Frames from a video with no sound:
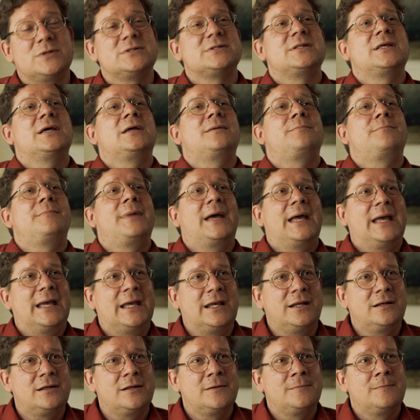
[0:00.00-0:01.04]
then
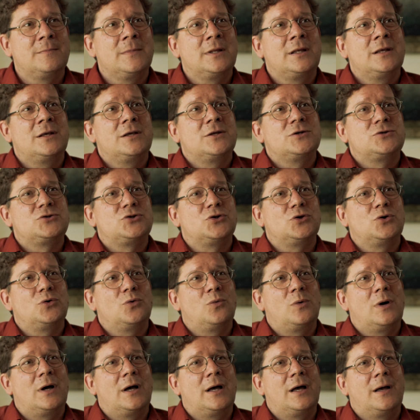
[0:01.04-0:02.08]
made
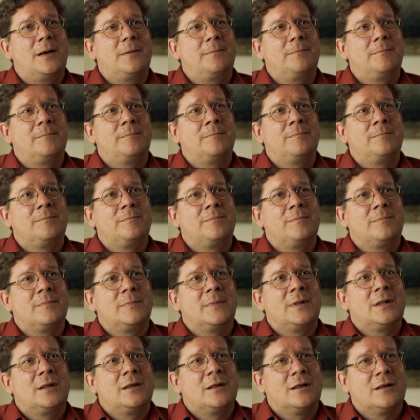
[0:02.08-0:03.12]
to
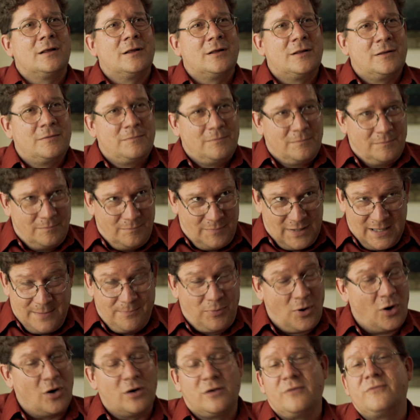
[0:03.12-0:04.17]
be
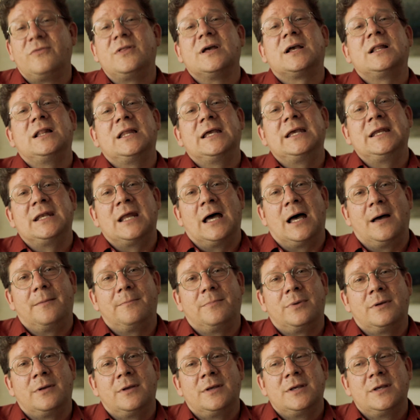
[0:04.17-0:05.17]
part of the cleanup.